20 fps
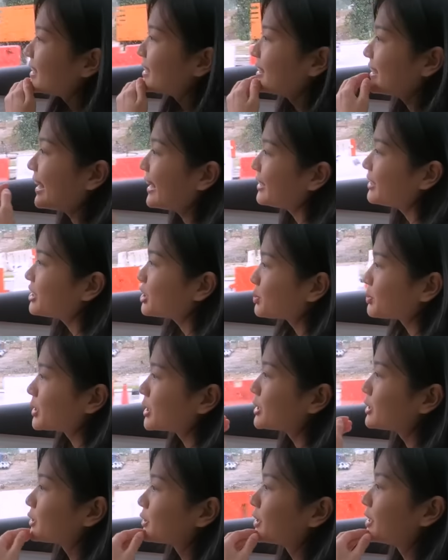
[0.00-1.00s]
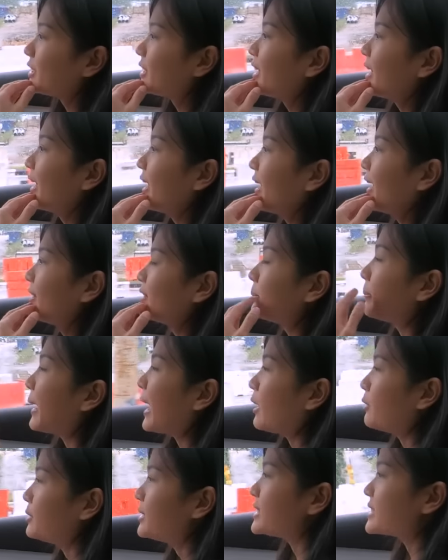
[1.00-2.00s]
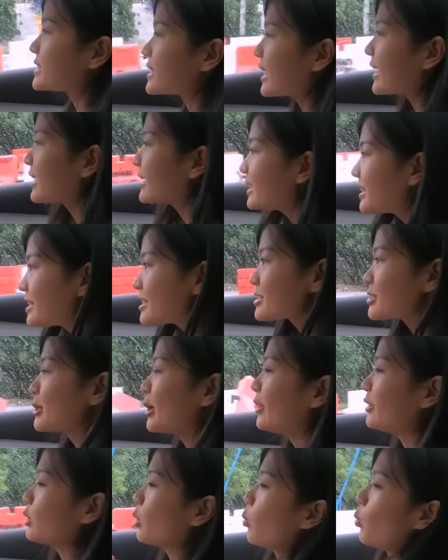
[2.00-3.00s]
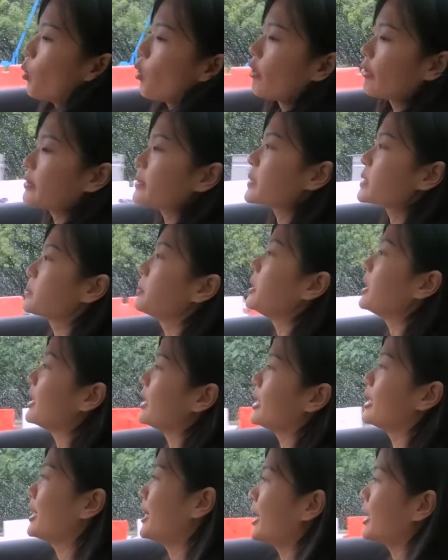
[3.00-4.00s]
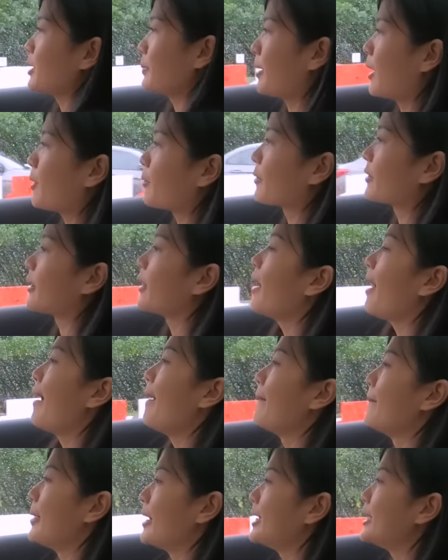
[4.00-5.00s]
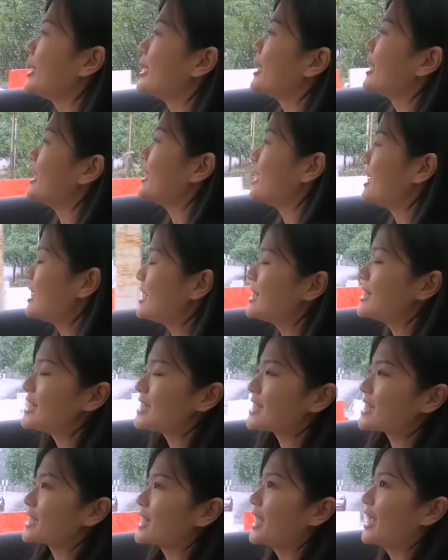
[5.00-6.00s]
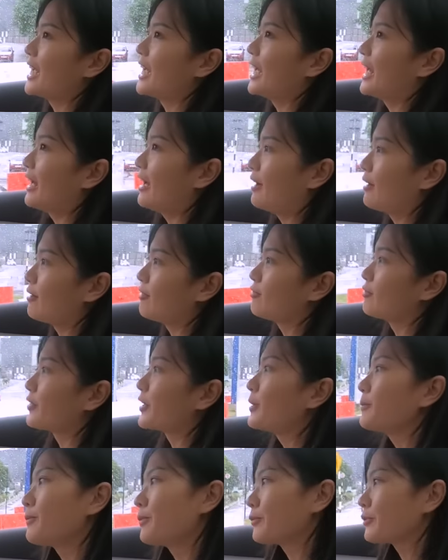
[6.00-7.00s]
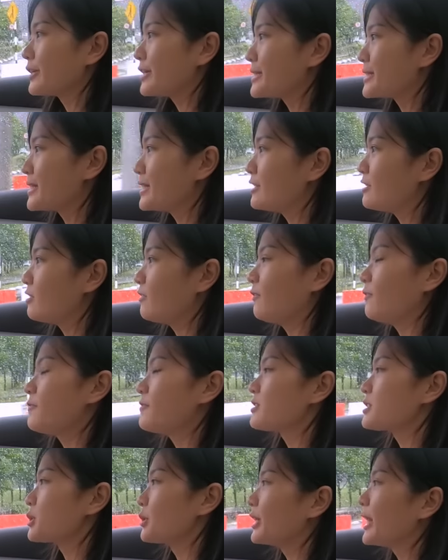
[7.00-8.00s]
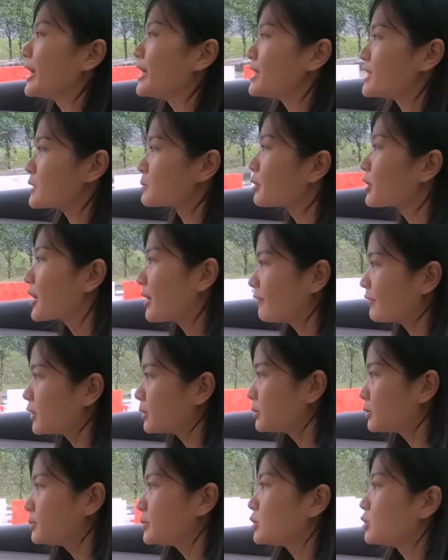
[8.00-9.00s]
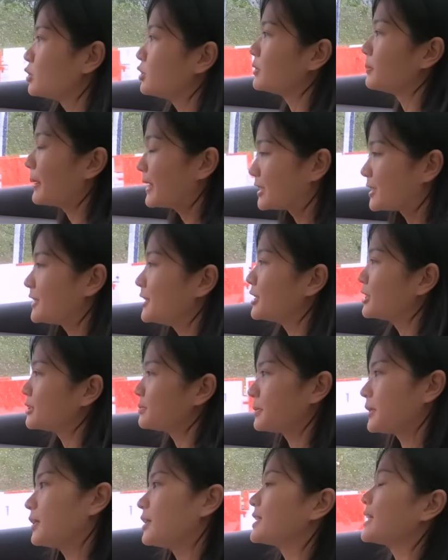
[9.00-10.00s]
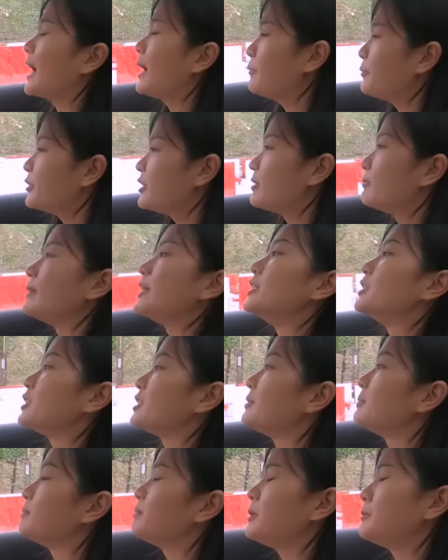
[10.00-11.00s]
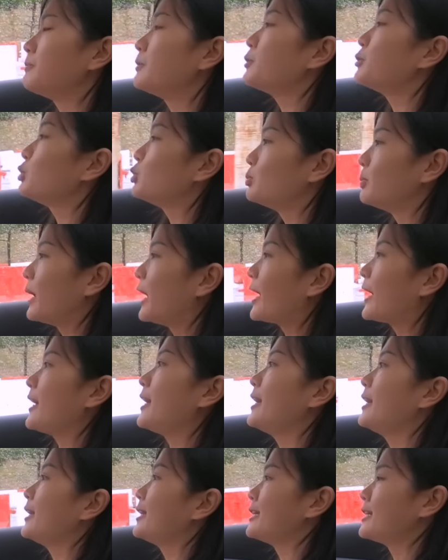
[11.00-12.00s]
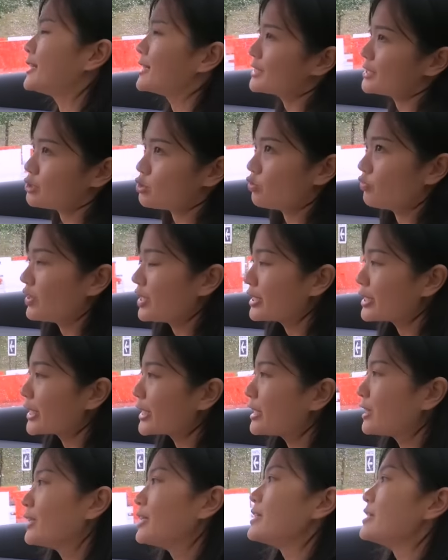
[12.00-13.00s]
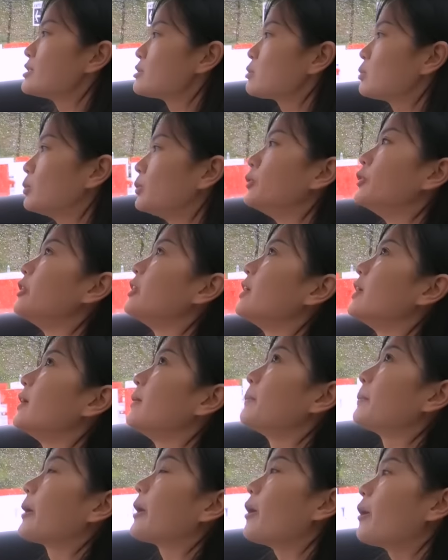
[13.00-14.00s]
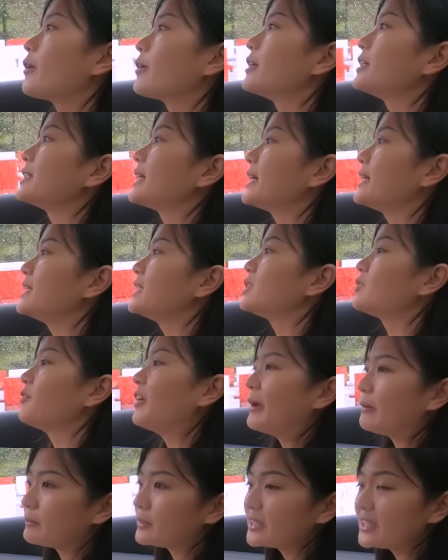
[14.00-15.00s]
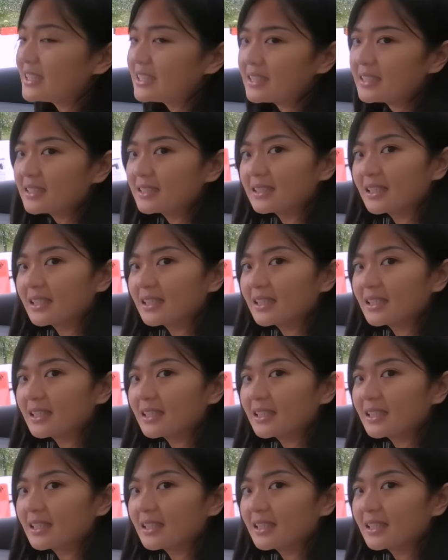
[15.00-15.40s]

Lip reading: The handling is pretty good. The power is there. It is not the warp speed ahead kind of power, but it is very progressive, so that it's more comfortable to the passengers, because I would imagine people who buy an SUV like this would prioritize families,